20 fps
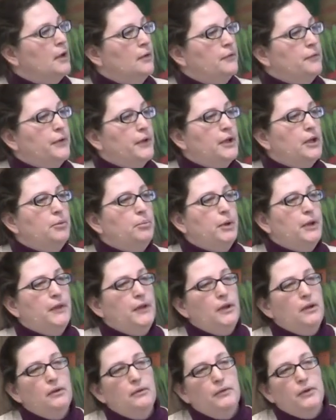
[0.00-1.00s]
funded by the
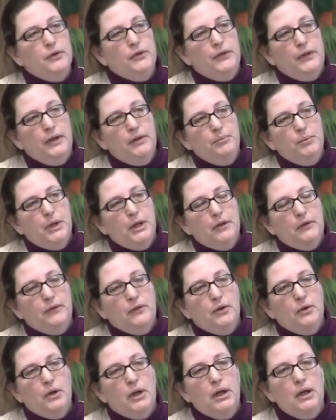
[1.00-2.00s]
University of
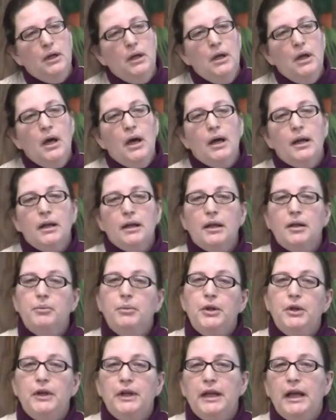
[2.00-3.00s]
Minnesota on a
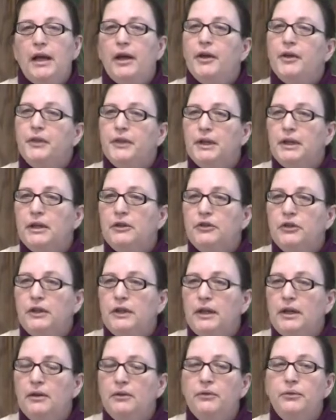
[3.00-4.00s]
community health
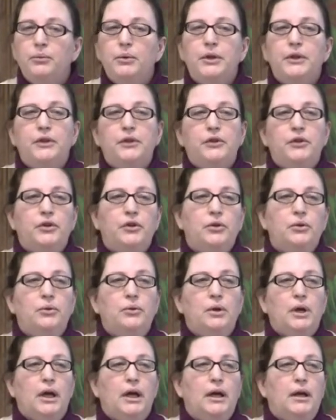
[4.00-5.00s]
initiative with
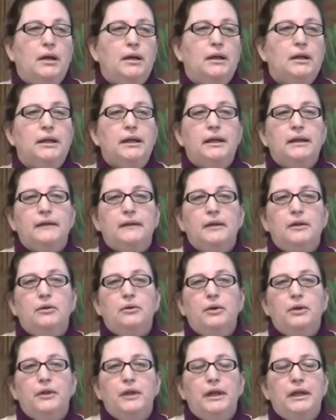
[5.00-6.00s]
two uh, clinics in
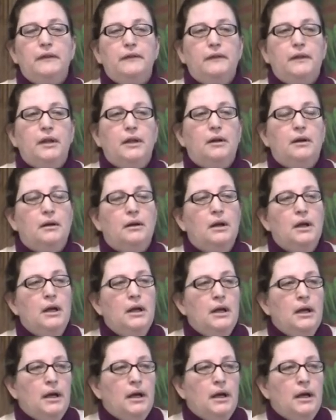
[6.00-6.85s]
Northeast that are,